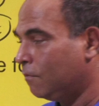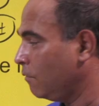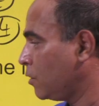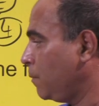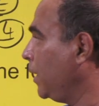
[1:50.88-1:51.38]

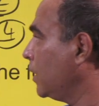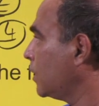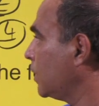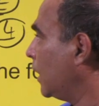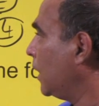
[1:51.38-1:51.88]
which
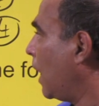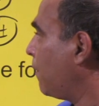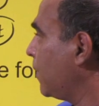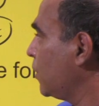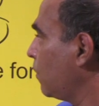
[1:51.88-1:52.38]
means that the
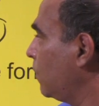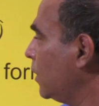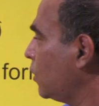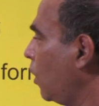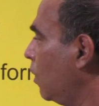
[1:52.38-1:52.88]
average of
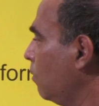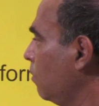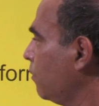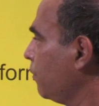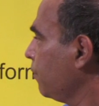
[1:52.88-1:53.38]
this column,
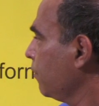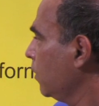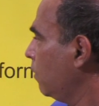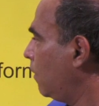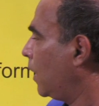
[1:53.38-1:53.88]

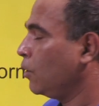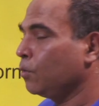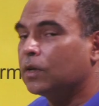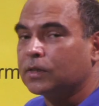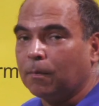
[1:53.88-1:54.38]
when I do
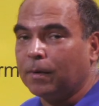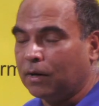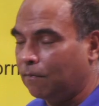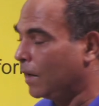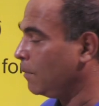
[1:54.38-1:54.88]
the sum and
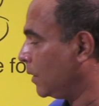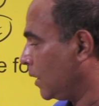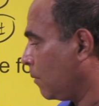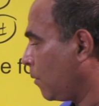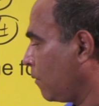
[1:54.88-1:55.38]
divide by
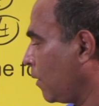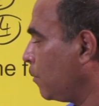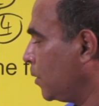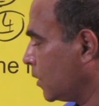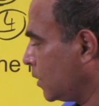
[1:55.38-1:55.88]
the number of
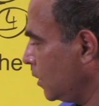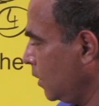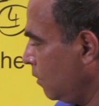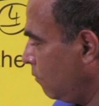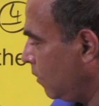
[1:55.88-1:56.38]
numbers,
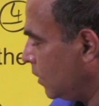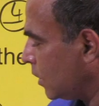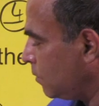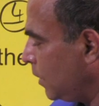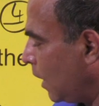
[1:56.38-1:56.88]
will
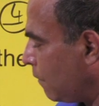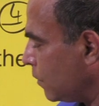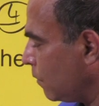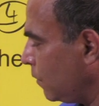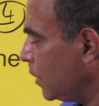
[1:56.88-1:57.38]
just be the
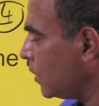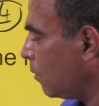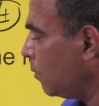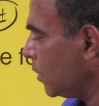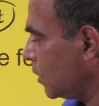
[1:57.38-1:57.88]
average of these
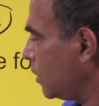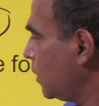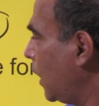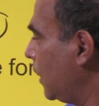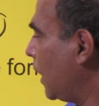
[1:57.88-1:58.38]
numbers,
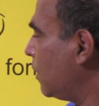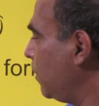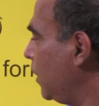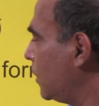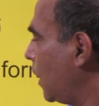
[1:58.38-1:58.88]
and that
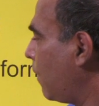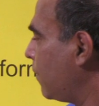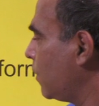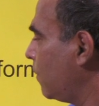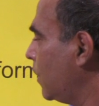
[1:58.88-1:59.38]
means the
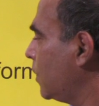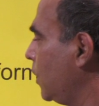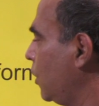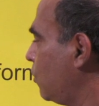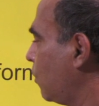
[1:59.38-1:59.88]
average of
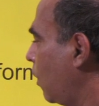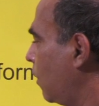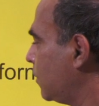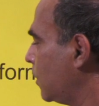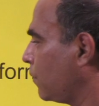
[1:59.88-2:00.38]
these two
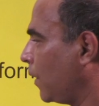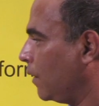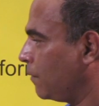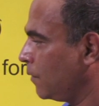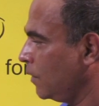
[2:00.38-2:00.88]
columns is
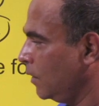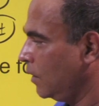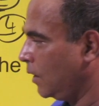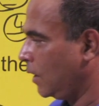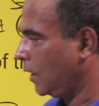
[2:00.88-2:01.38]
5,
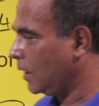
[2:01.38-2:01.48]
and